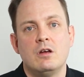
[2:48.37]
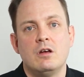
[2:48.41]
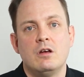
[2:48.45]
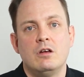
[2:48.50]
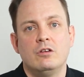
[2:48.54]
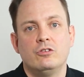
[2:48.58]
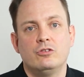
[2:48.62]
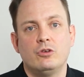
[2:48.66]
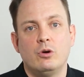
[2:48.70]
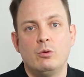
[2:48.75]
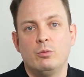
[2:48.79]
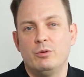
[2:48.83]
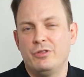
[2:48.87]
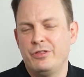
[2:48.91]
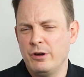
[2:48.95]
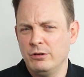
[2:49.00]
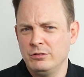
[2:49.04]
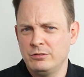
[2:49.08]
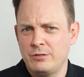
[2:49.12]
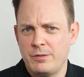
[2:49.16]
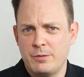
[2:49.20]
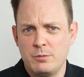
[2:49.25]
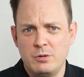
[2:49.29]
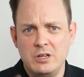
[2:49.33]
So with those
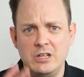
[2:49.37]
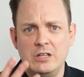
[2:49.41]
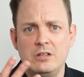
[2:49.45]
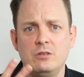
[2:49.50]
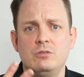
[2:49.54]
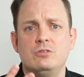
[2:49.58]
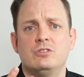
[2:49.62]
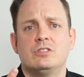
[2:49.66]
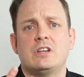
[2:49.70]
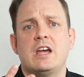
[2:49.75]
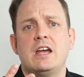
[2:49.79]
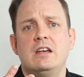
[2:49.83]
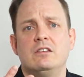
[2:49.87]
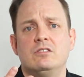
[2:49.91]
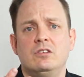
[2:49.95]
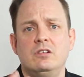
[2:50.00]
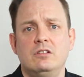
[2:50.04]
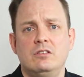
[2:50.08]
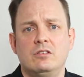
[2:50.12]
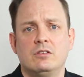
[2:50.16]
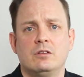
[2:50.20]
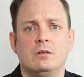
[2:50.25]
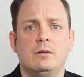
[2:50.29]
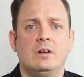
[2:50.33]
three use
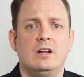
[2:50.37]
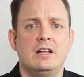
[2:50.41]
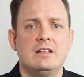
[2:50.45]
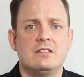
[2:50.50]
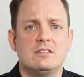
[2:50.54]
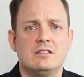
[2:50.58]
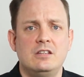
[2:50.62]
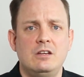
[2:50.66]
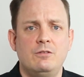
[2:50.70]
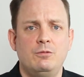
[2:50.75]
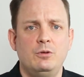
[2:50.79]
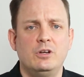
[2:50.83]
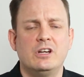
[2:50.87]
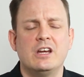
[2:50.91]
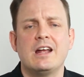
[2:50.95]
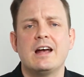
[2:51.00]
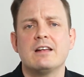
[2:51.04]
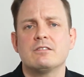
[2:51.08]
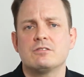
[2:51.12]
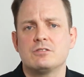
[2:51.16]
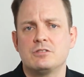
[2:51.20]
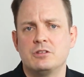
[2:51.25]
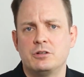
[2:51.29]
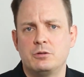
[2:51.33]
cases, let's see if we can
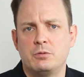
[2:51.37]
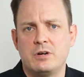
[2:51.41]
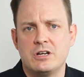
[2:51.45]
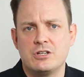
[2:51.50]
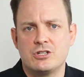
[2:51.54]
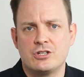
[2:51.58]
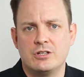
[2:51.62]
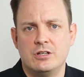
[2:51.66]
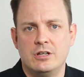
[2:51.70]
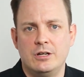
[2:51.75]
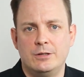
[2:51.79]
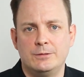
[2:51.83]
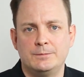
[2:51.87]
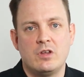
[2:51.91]
answer the question now.